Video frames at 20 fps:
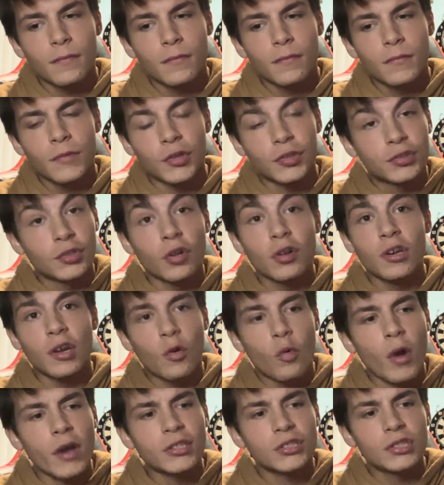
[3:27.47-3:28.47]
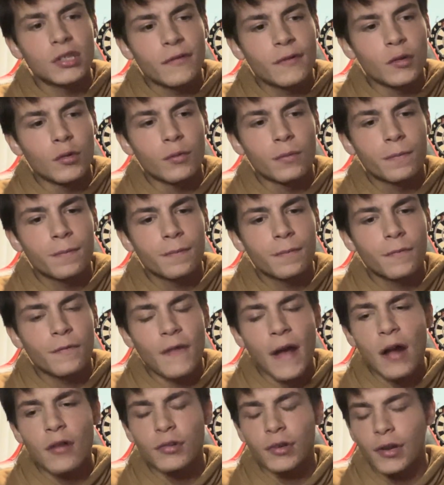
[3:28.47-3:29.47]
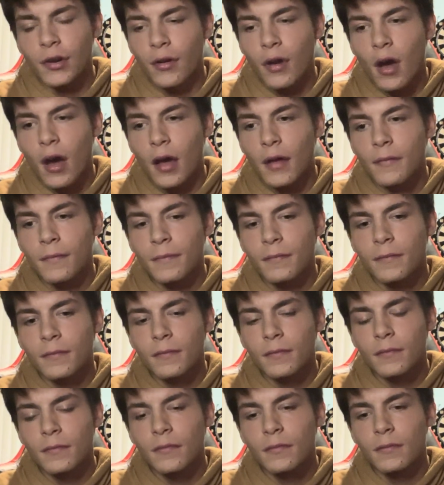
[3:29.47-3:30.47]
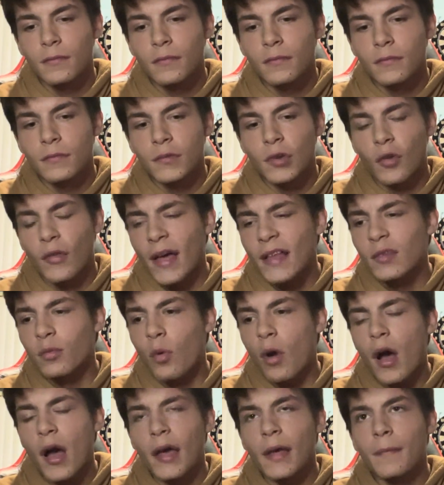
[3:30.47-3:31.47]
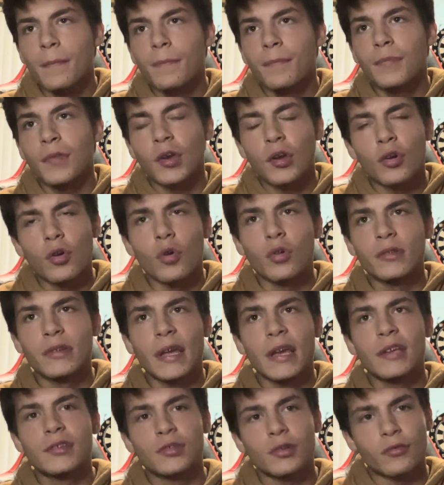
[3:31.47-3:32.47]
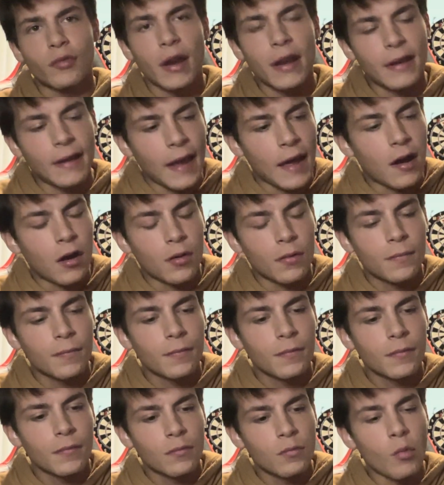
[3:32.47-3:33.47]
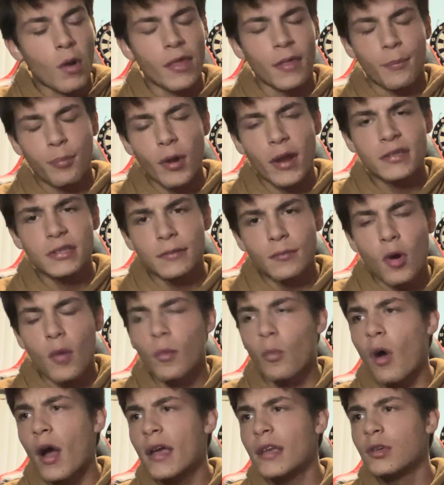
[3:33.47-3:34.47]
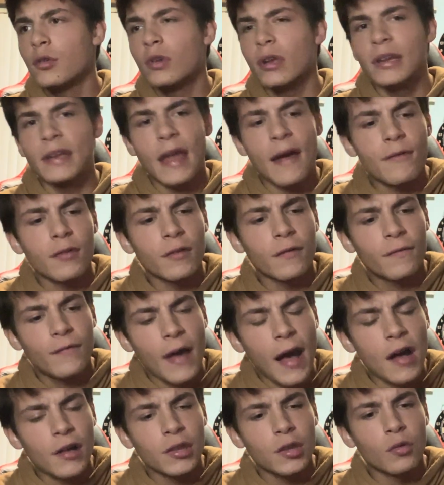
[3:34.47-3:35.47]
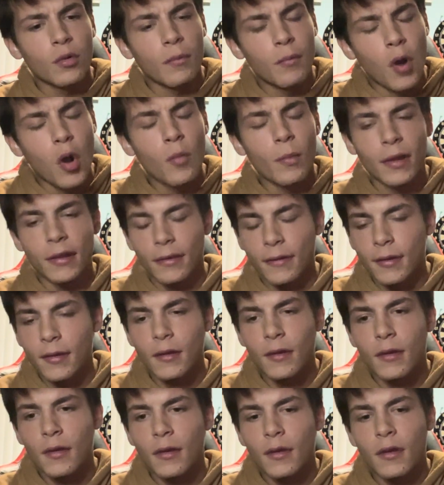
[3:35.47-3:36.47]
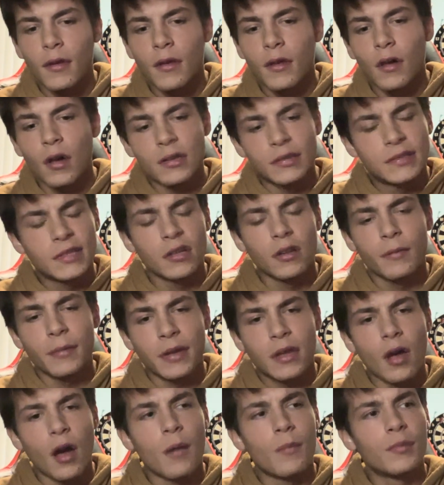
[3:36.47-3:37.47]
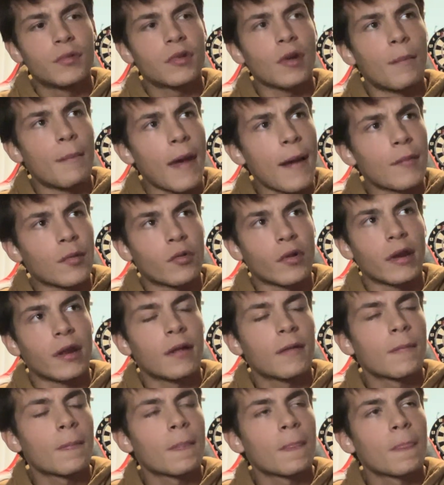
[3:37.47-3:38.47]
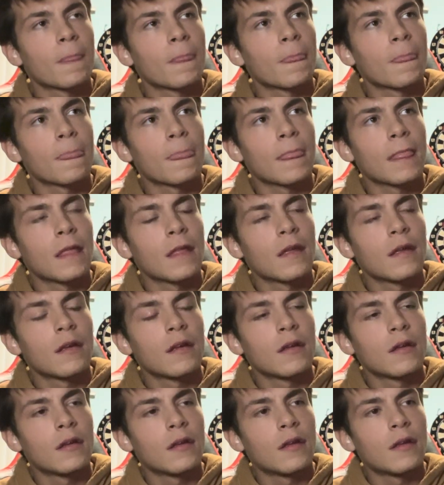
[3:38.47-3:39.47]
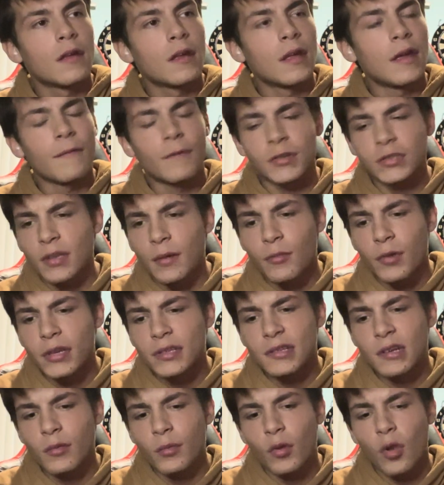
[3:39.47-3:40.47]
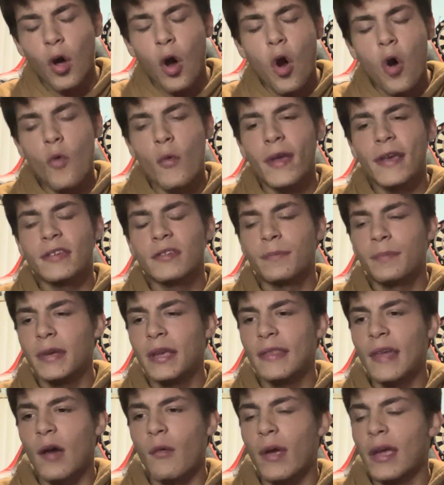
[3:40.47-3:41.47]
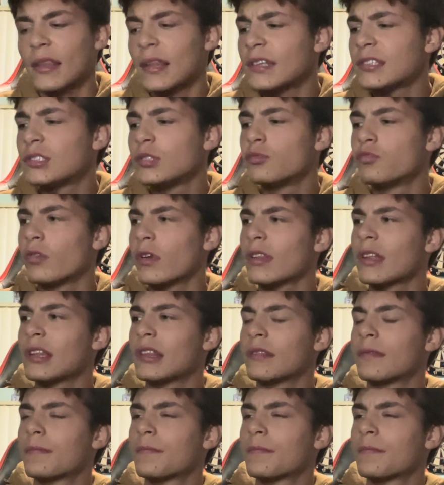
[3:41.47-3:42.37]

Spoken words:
you're still going to question if you found it or not. That's why the good old days are right now. Why the present moment, why you can never value a moment until it becomes a memory. And for some reason, it will always be that way. Unless you really